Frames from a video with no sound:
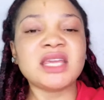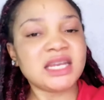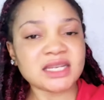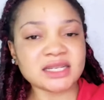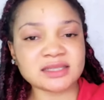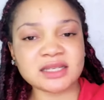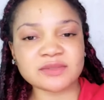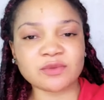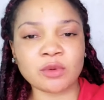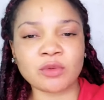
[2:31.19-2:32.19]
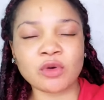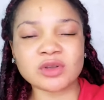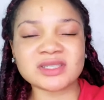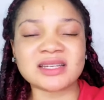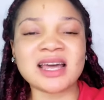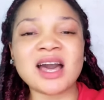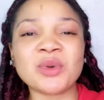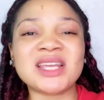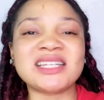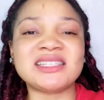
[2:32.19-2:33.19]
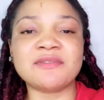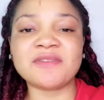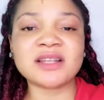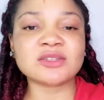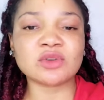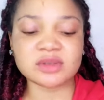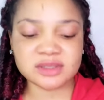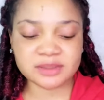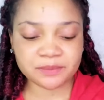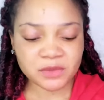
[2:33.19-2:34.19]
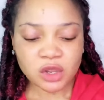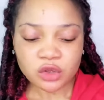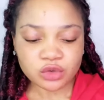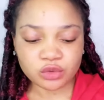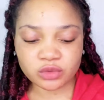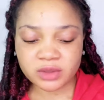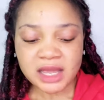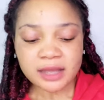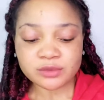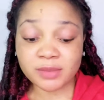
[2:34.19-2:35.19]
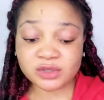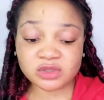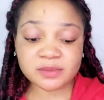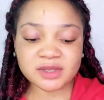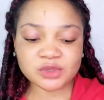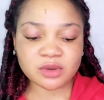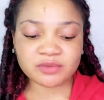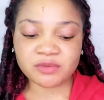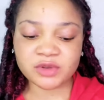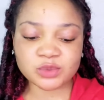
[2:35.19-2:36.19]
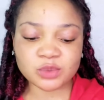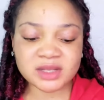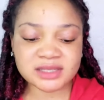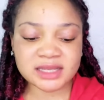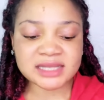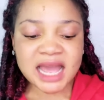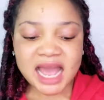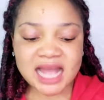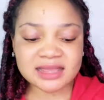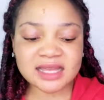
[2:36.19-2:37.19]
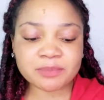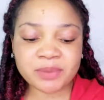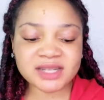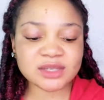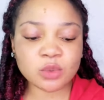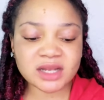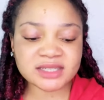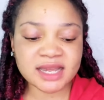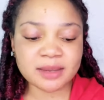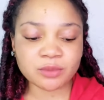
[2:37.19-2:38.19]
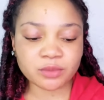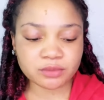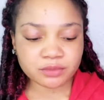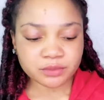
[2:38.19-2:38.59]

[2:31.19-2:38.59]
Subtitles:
intercedes for us and how he defends us. You know, Matthew chapter 12 from verse 1 says, At that particular time,